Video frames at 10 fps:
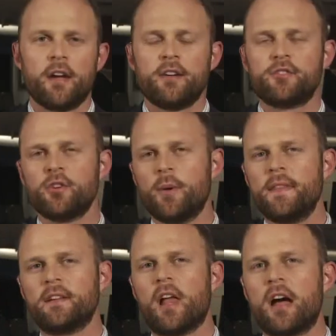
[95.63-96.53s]
So
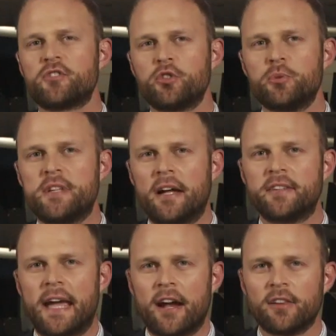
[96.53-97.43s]
in the lawsuit,
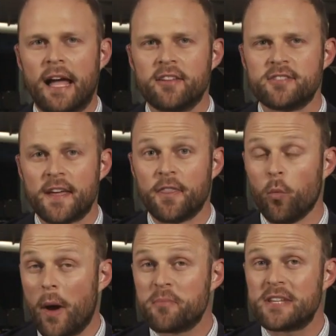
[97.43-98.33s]
Delta Airlines said
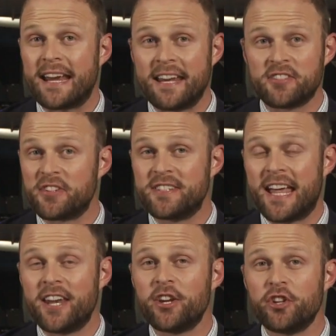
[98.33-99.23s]
the website is
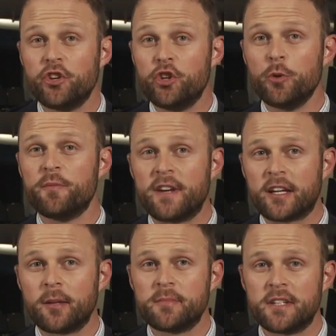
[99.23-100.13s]
intended to dupe
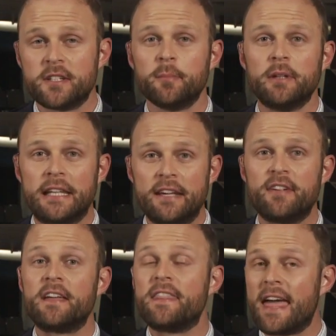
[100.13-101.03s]
victims into
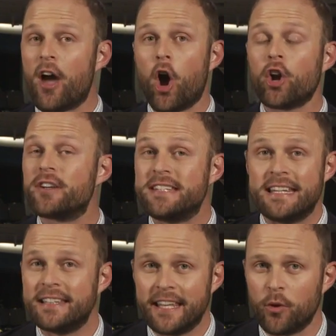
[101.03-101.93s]
believing they are
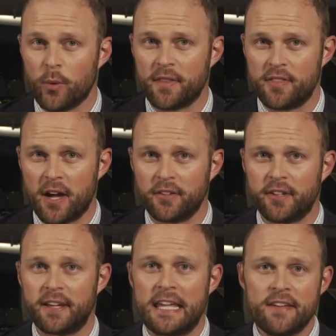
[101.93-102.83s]
dealing with
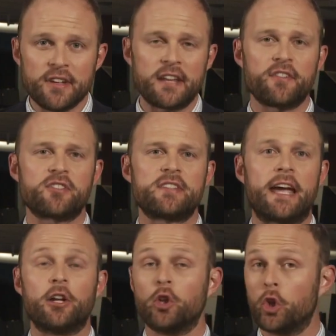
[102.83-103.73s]
Delta, even if a
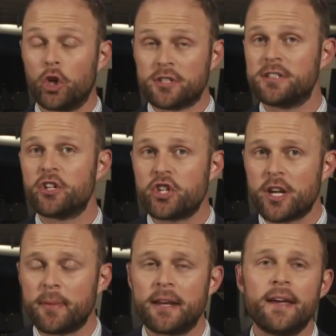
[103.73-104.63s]
site looks
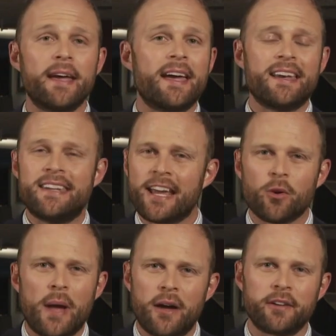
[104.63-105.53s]
legitimate. Dig
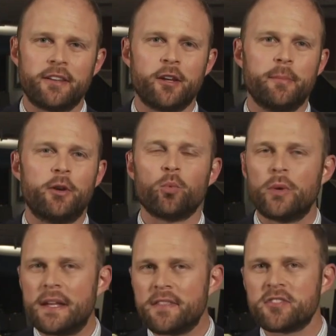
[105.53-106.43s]
around a little bit,
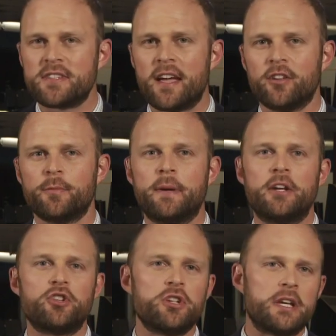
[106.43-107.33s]
read the sales
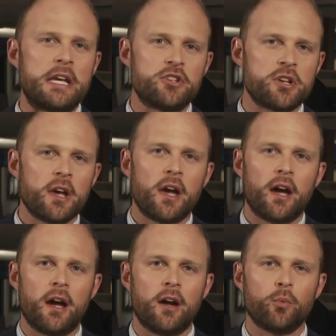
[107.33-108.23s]
pitch, each
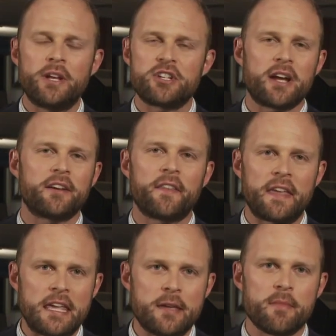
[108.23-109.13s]
uh, reach out to
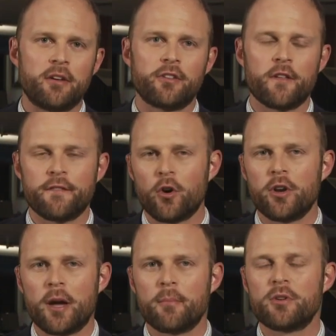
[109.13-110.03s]
the emails or the
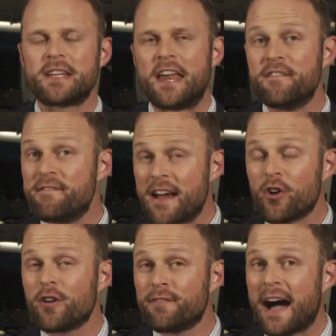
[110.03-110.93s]
phone numbers, and
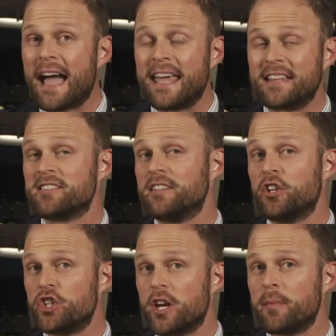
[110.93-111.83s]
verify its
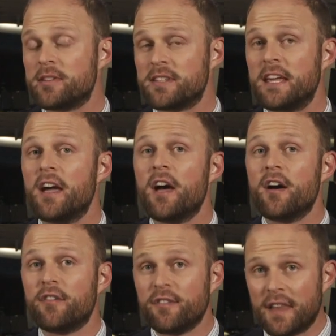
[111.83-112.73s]
legitimacy.
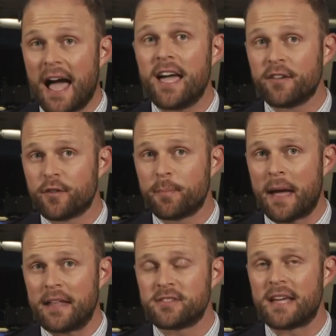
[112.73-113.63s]
Flying for
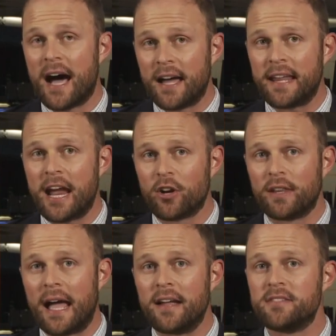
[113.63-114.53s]
pets on
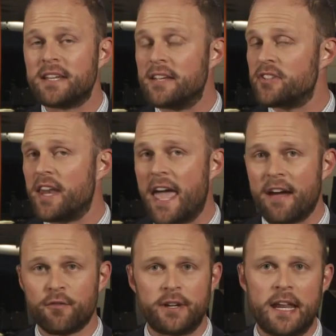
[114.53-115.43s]
airlines is an
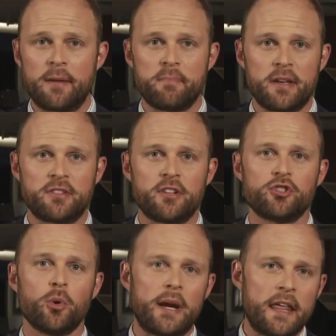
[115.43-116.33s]
everyday business,
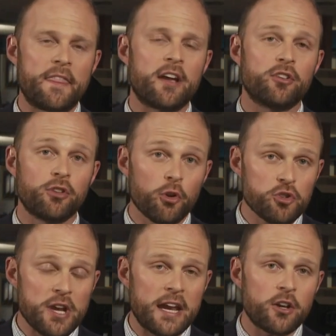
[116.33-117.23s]
so anything
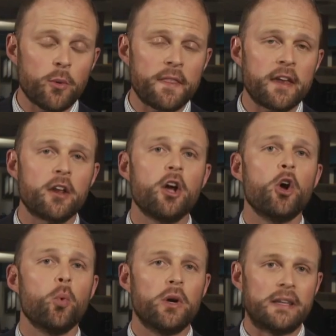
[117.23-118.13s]
associated with it
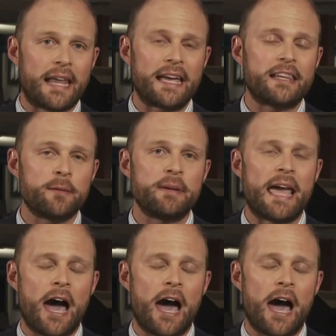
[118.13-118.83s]
will likely be